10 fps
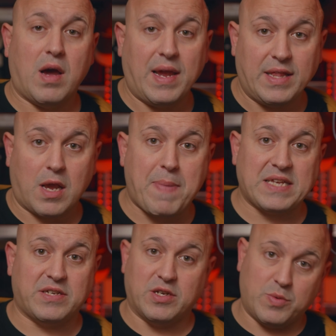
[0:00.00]
in the
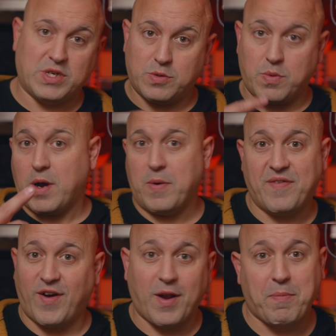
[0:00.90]
capacitors, which is why we
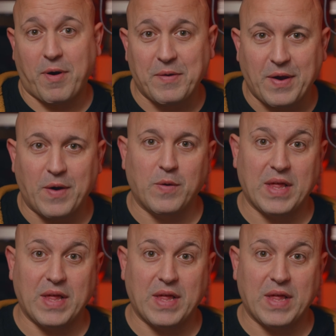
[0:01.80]
follow protocol.